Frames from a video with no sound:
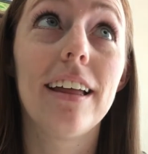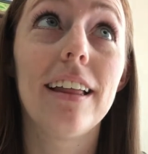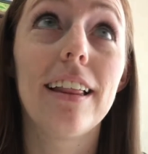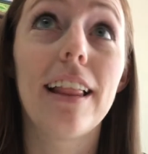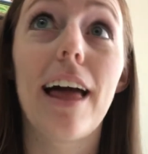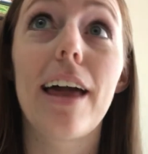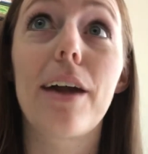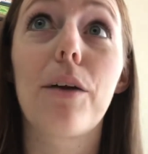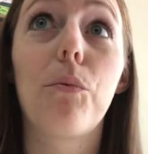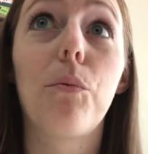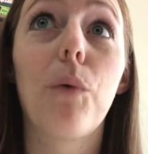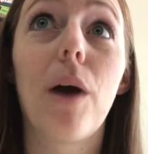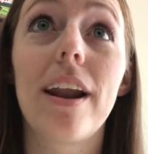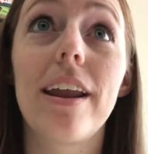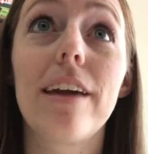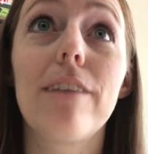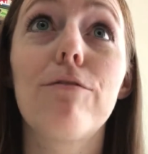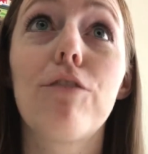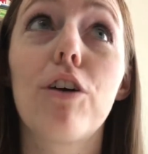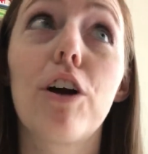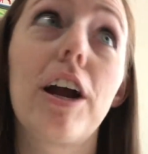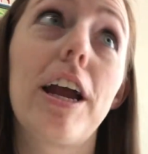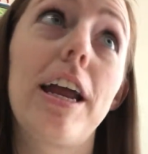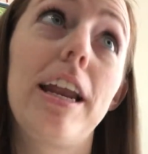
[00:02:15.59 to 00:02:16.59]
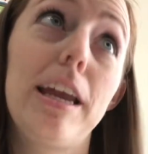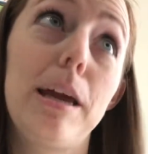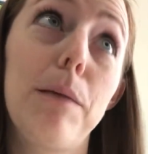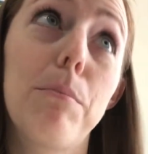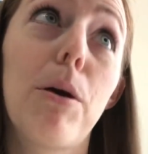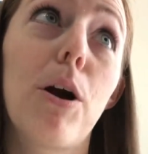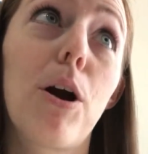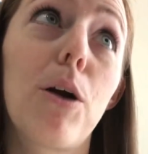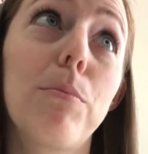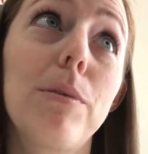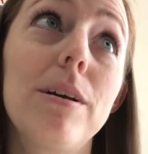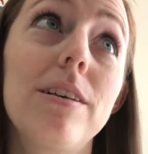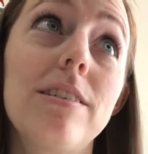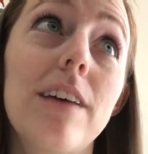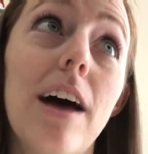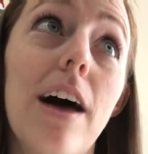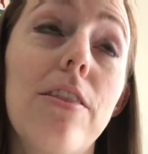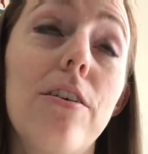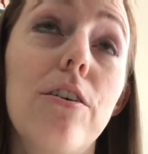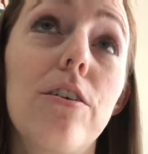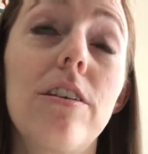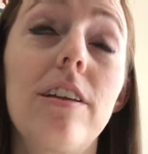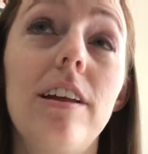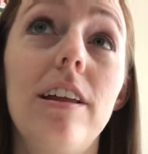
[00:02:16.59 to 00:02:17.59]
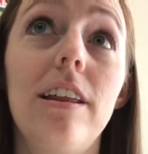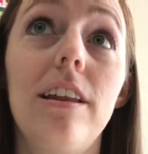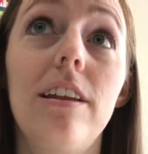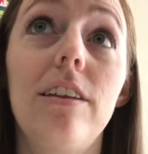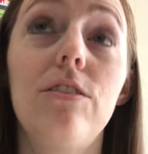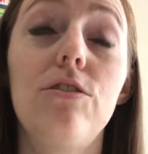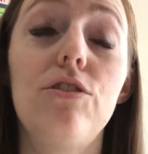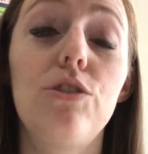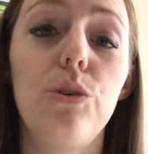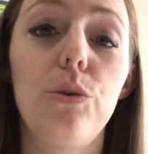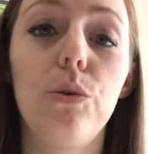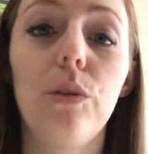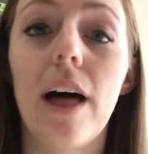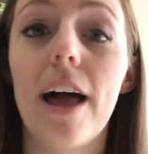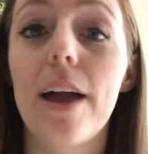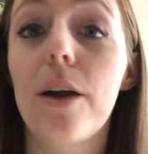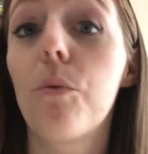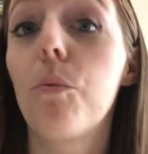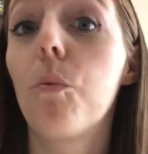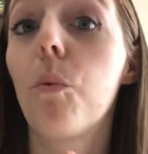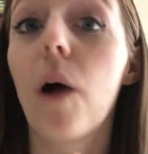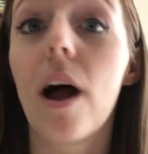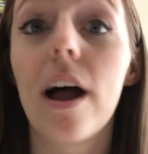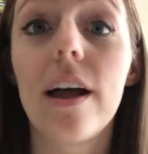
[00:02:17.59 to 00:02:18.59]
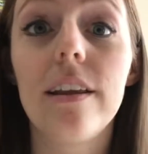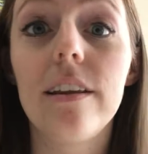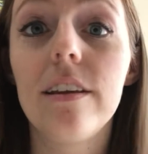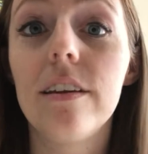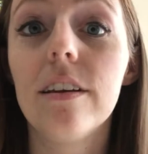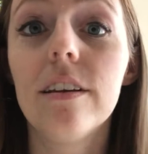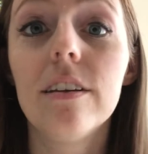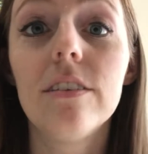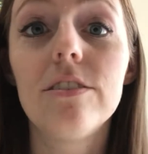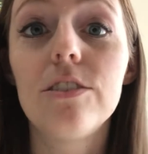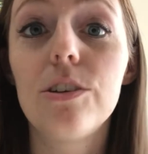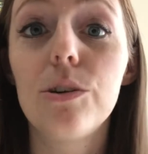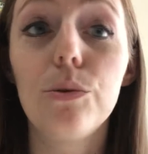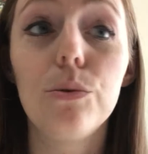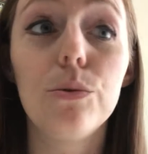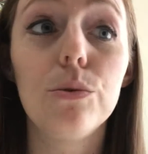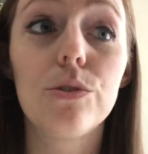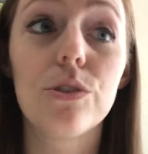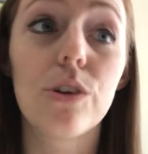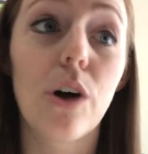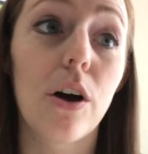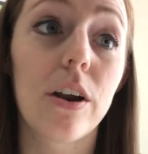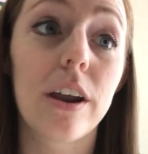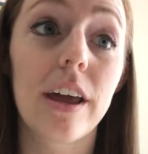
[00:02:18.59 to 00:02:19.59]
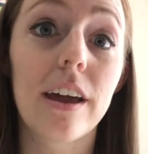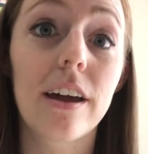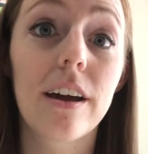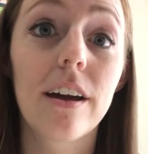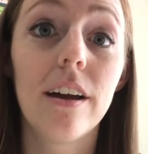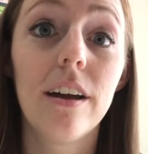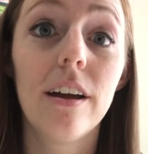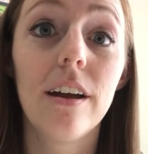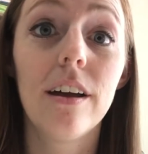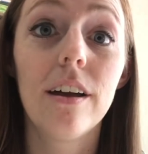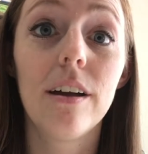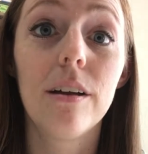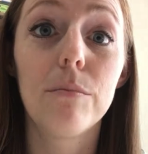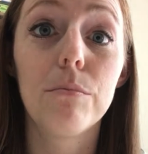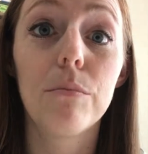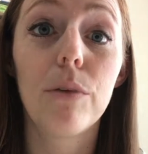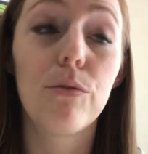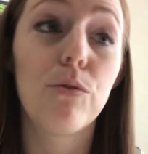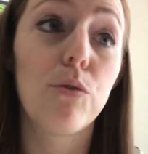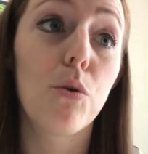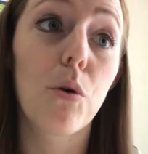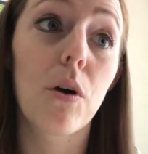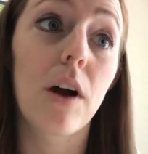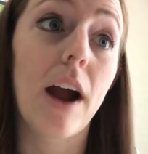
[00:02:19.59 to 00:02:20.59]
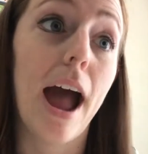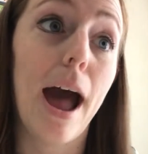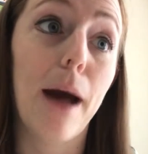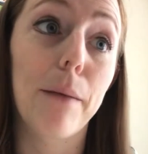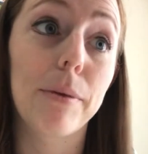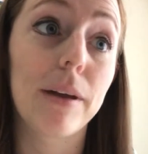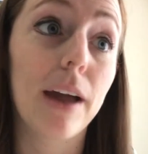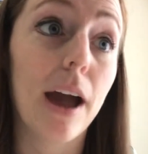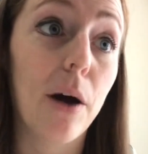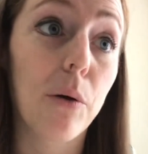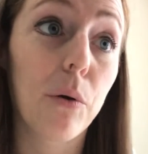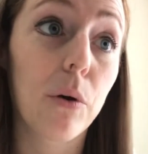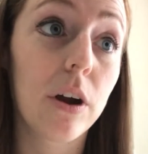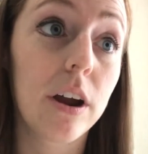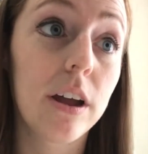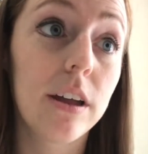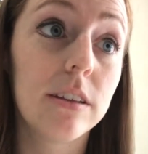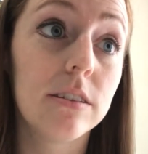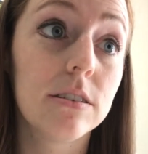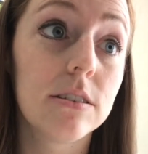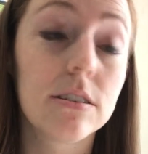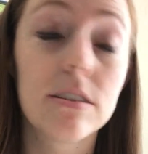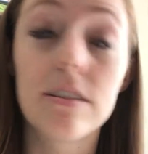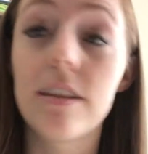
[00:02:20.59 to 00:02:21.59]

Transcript: Like, running for any purpose other than to like run to Sonic before happy hour ends.